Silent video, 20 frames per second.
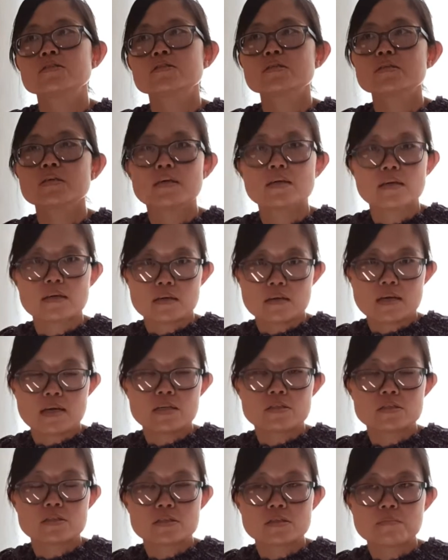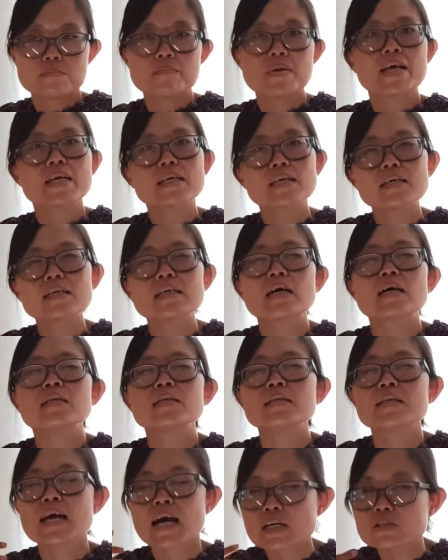to make it a
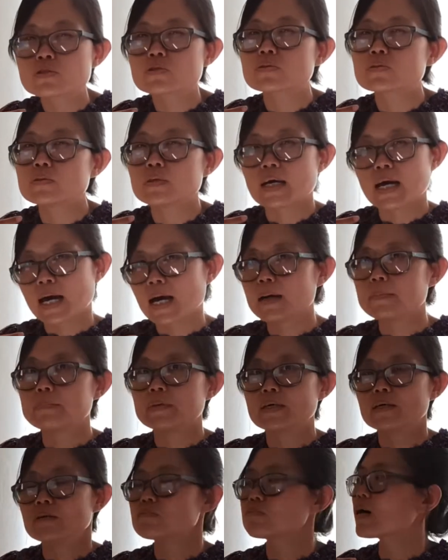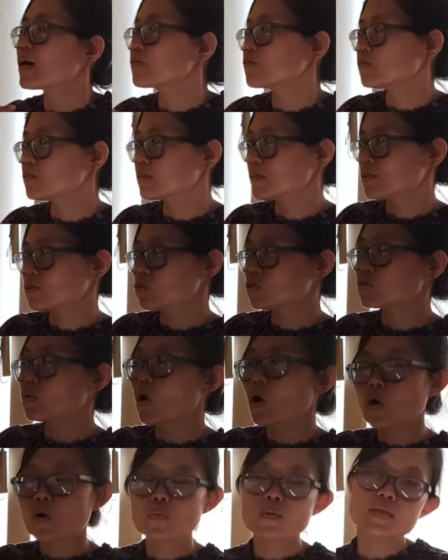natural habit rather than to
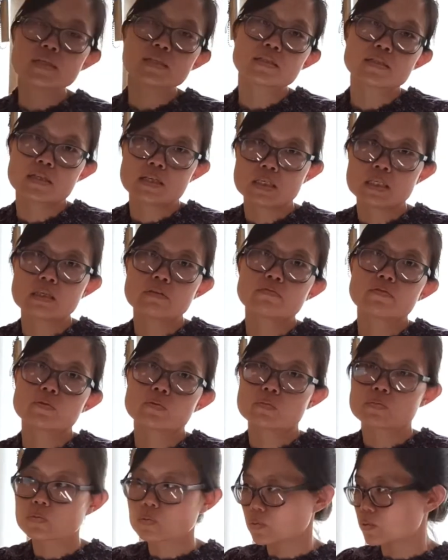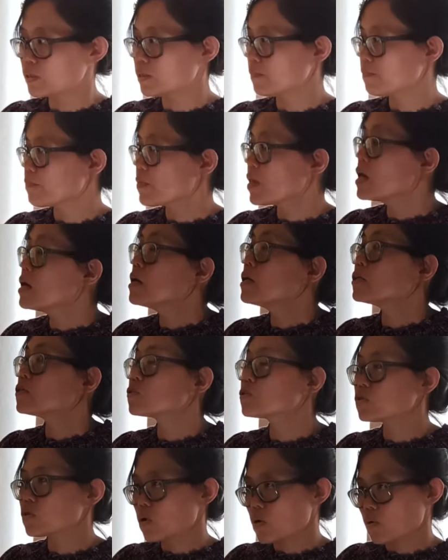always think of the rule.
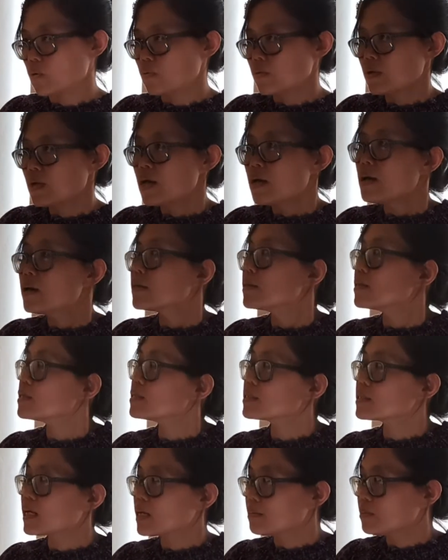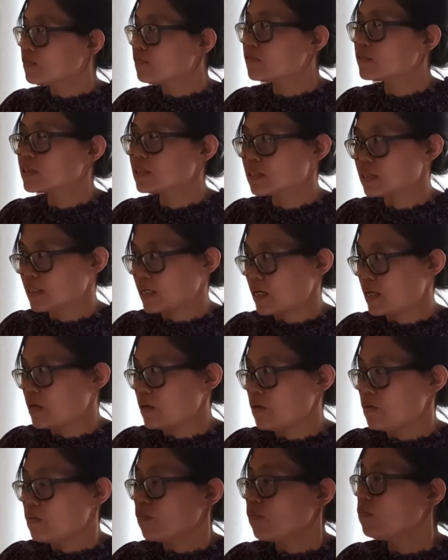So the assignment for
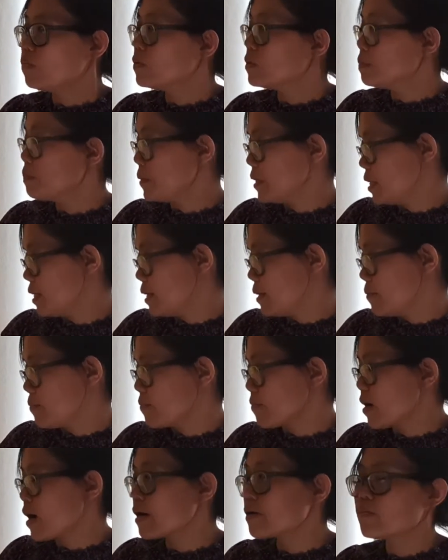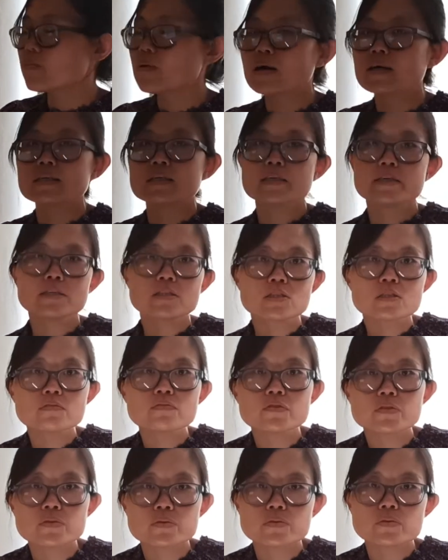today will be, I want each of
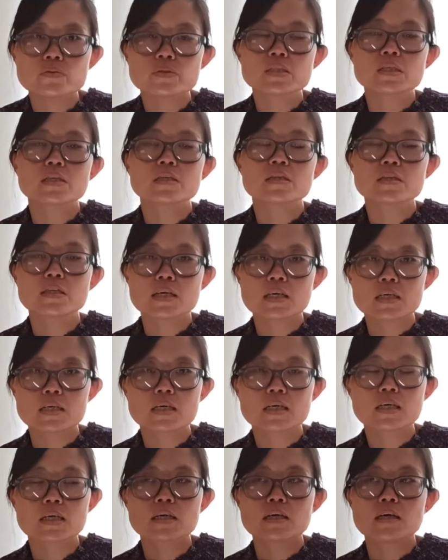you to think